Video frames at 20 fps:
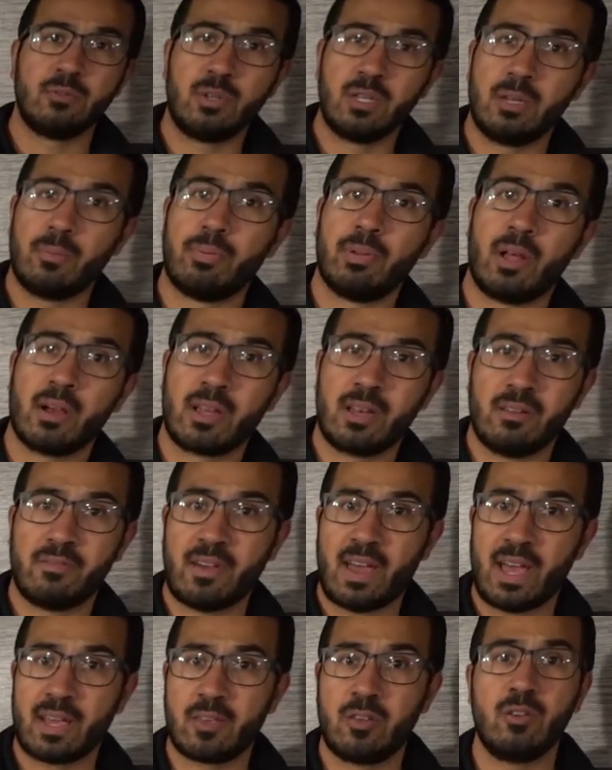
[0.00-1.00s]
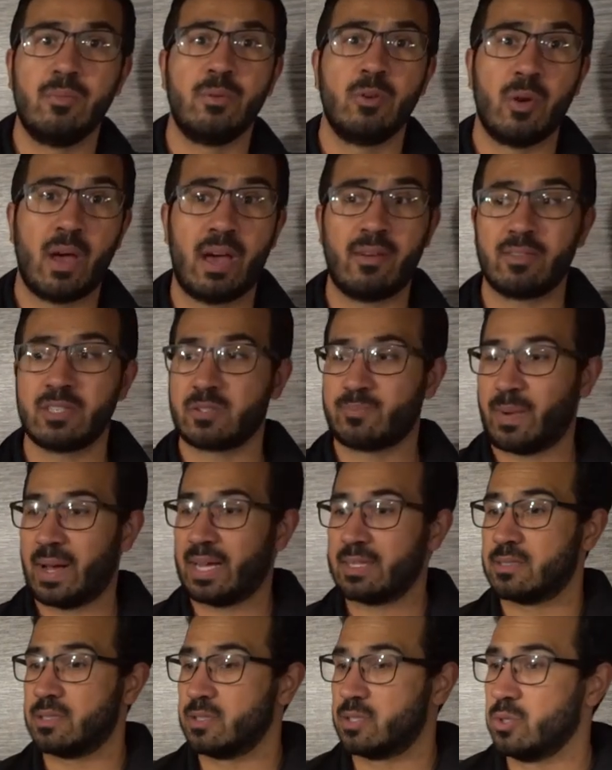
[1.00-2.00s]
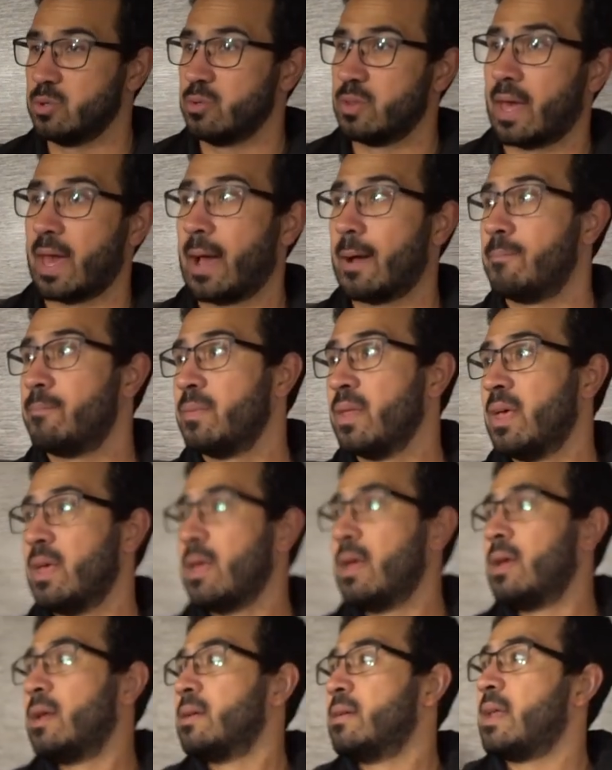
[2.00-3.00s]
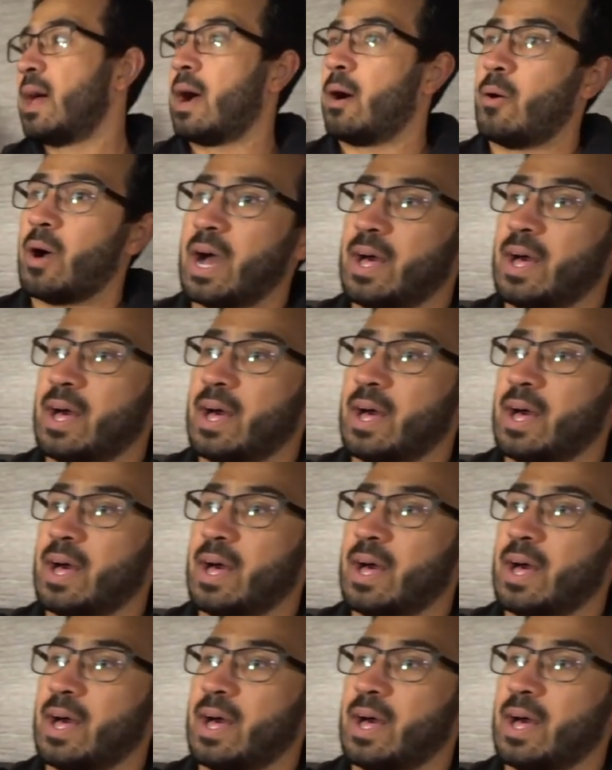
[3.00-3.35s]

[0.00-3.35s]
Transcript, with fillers: you need to plug in a vacuum, you have a spot to do that. Now,